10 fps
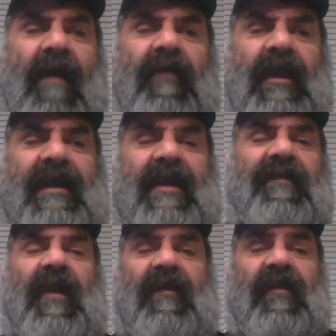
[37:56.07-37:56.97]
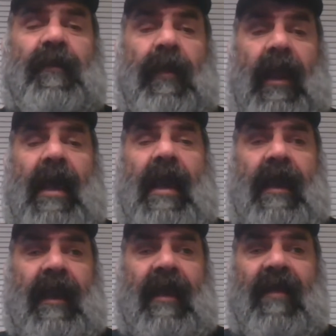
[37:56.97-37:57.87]
every defensive
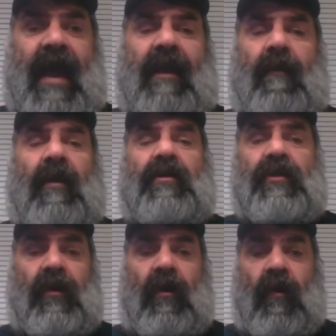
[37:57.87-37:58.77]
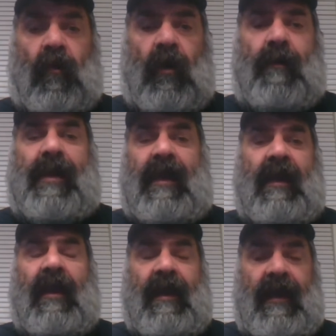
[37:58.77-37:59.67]
play in that commercial would
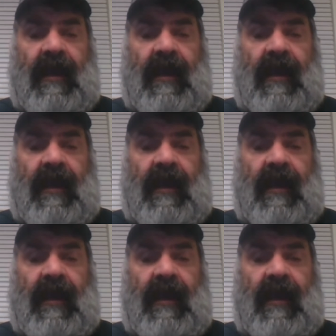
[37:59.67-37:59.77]
be